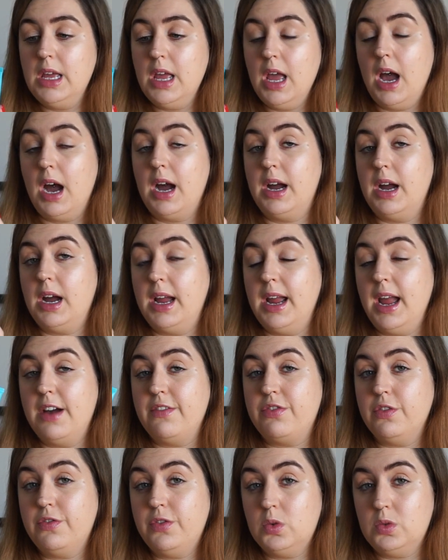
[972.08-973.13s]
I have the
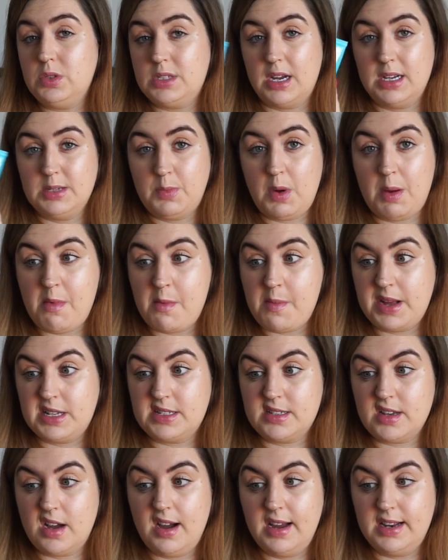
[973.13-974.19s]
full size by my
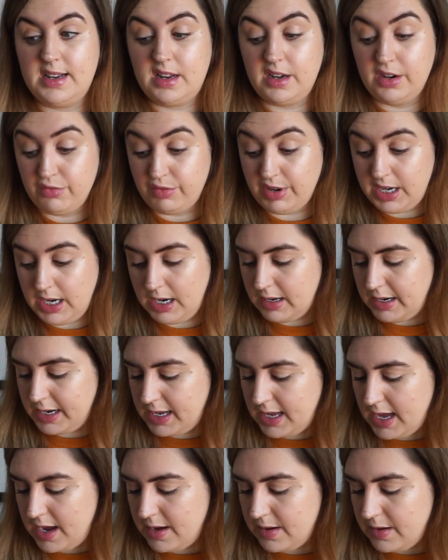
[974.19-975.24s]
bedside and I really like
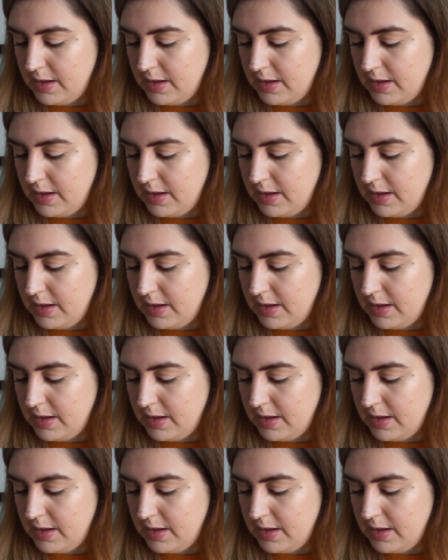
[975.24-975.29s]
it.